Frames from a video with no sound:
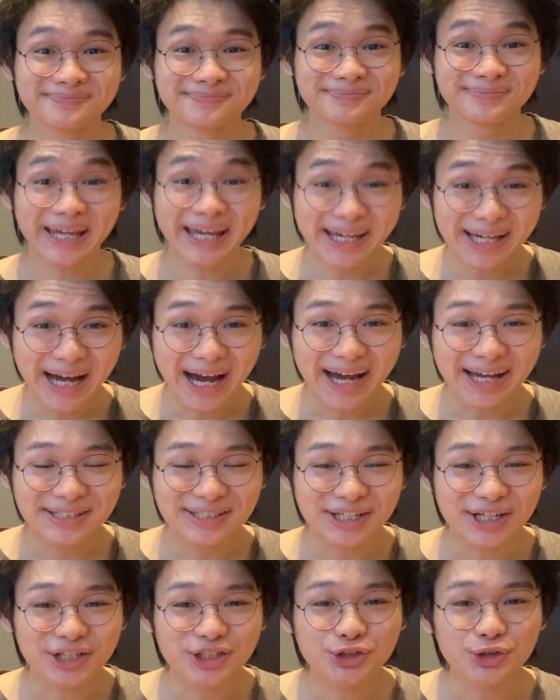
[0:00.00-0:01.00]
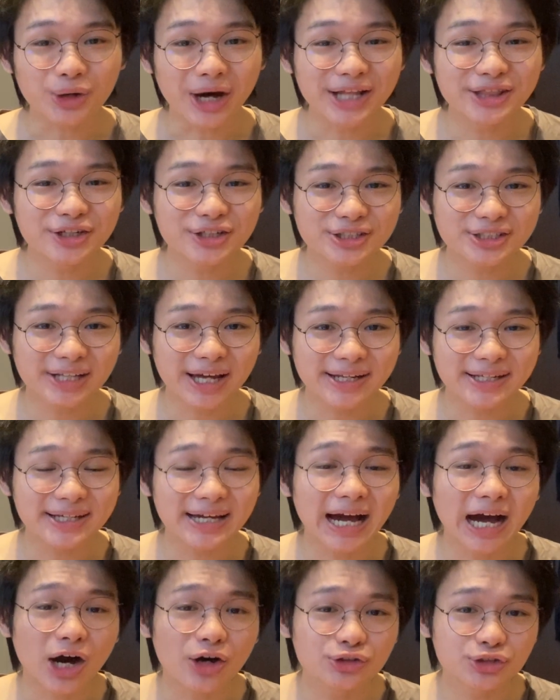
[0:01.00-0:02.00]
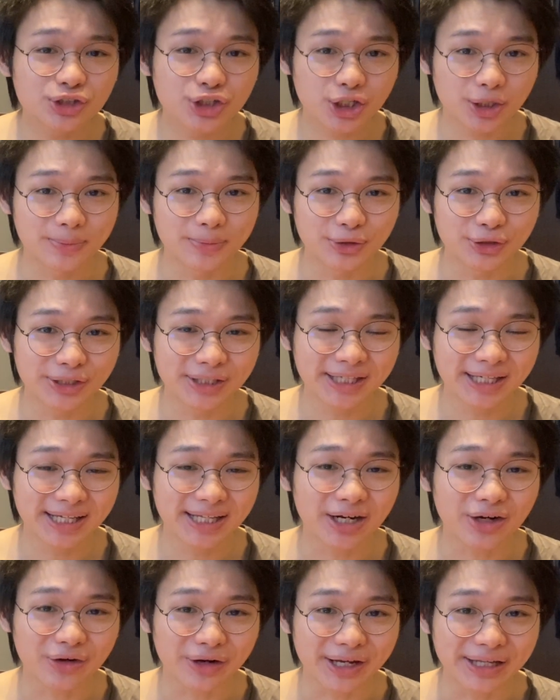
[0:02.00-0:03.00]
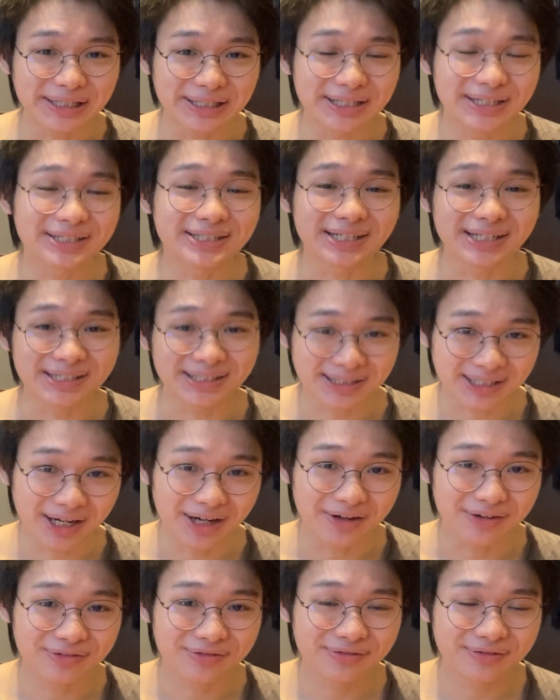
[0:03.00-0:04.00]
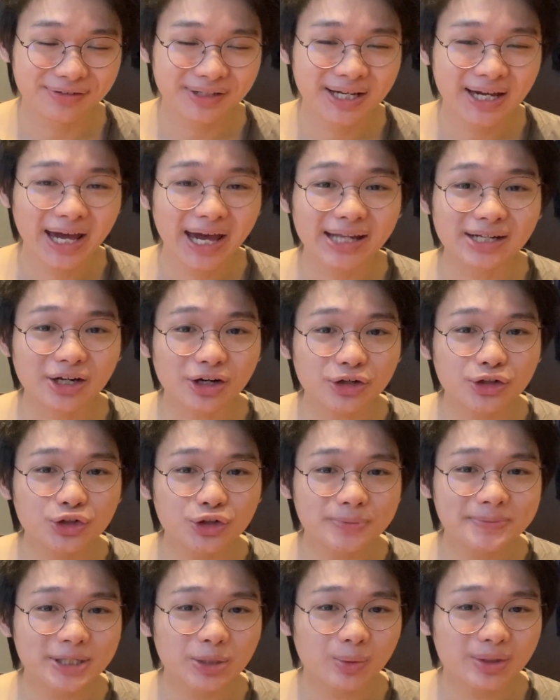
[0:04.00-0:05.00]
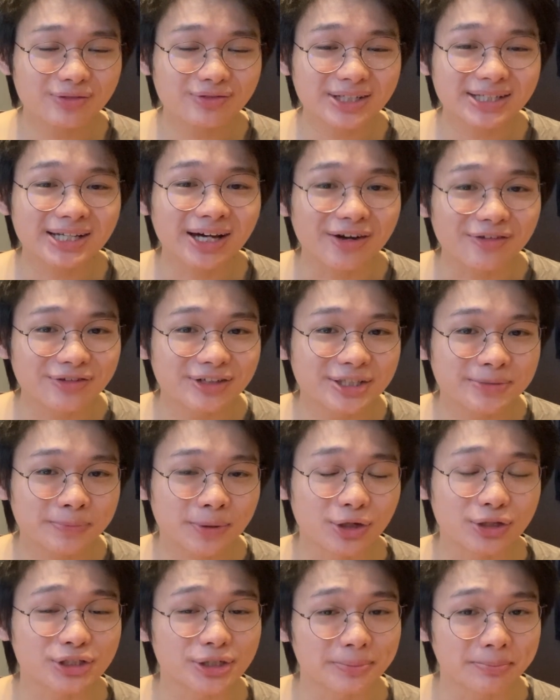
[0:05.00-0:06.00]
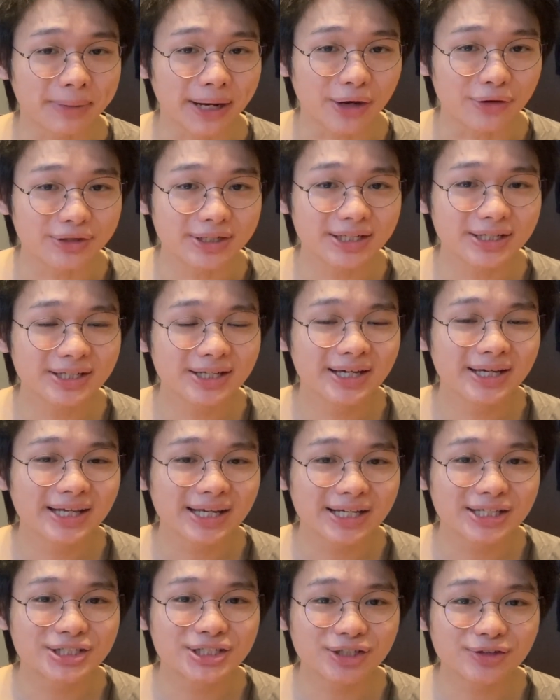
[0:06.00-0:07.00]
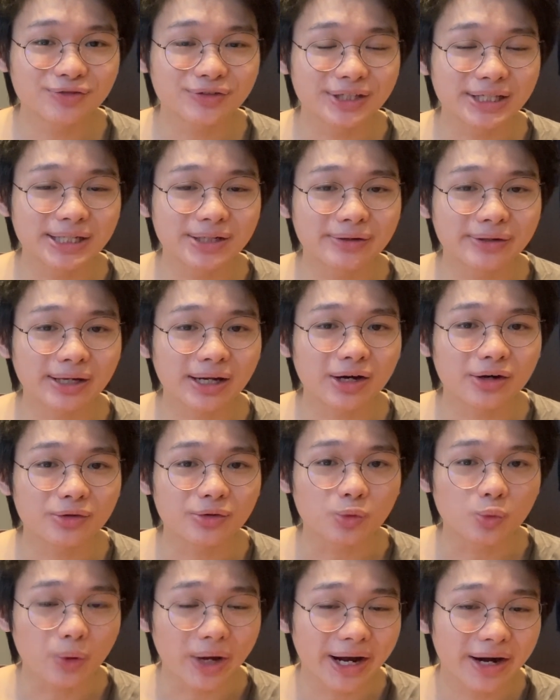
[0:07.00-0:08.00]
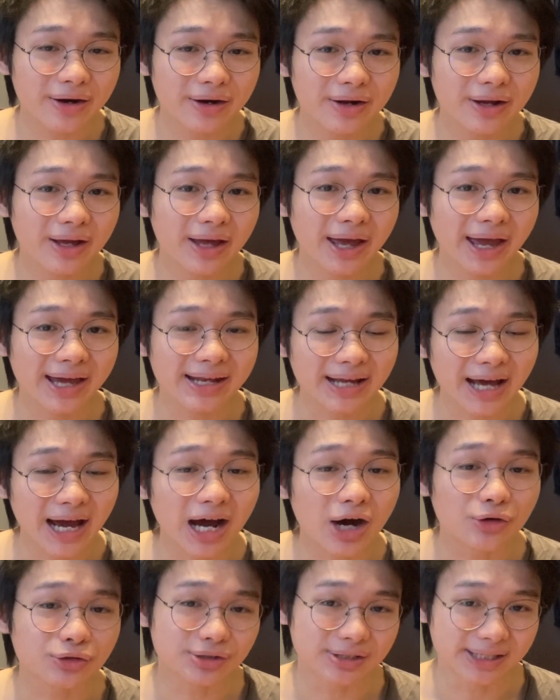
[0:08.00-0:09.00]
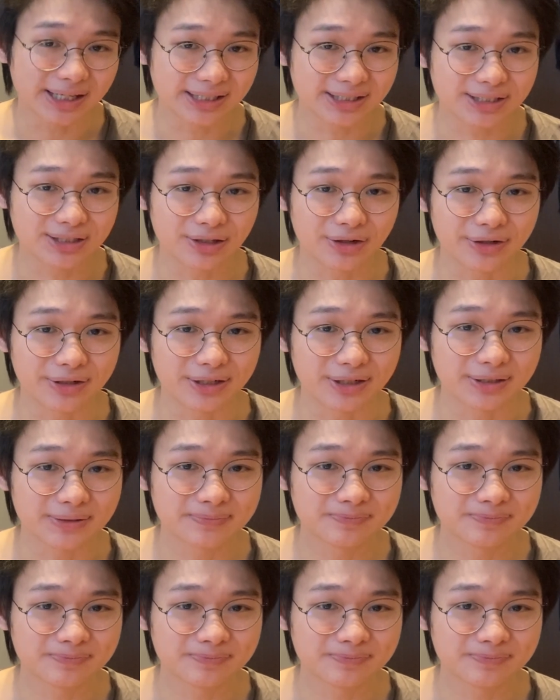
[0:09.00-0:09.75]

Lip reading: Hey guys, so understanding how to communicate our ideas is tough, and arguably one of the toughest parts about it is just figuring out where and how to get started.